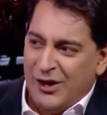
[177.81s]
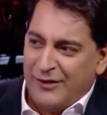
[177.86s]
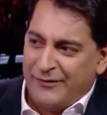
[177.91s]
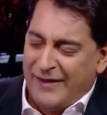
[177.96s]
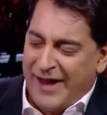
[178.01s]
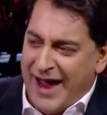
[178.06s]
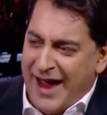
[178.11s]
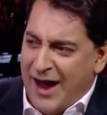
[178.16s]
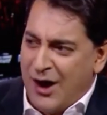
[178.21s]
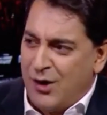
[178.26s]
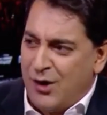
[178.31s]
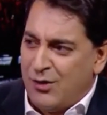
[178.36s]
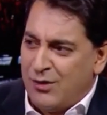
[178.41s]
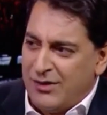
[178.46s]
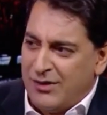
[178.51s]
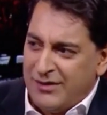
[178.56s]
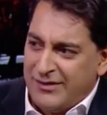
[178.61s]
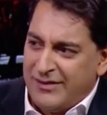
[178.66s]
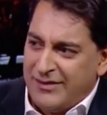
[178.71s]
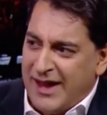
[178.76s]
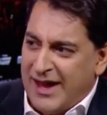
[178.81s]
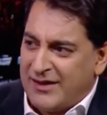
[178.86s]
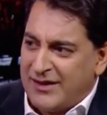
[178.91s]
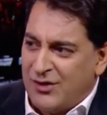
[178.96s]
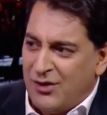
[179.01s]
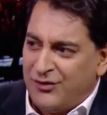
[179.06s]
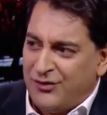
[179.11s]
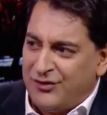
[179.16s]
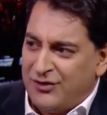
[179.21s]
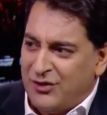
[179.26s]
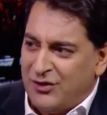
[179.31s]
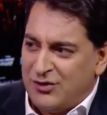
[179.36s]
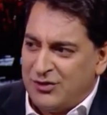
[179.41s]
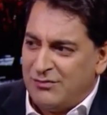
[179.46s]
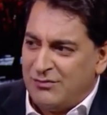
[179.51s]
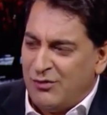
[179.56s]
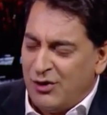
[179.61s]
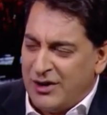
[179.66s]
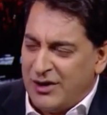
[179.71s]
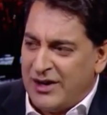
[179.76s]
of how that
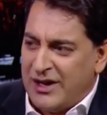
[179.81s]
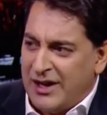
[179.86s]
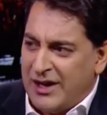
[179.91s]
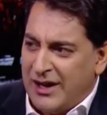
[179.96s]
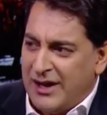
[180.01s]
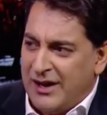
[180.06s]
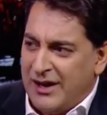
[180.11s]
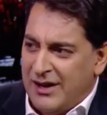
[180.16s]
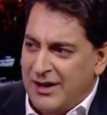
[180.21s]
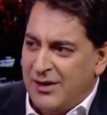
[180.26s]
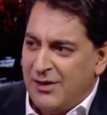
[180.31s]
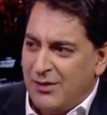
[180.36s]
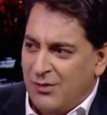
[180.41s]
constitutional monarchy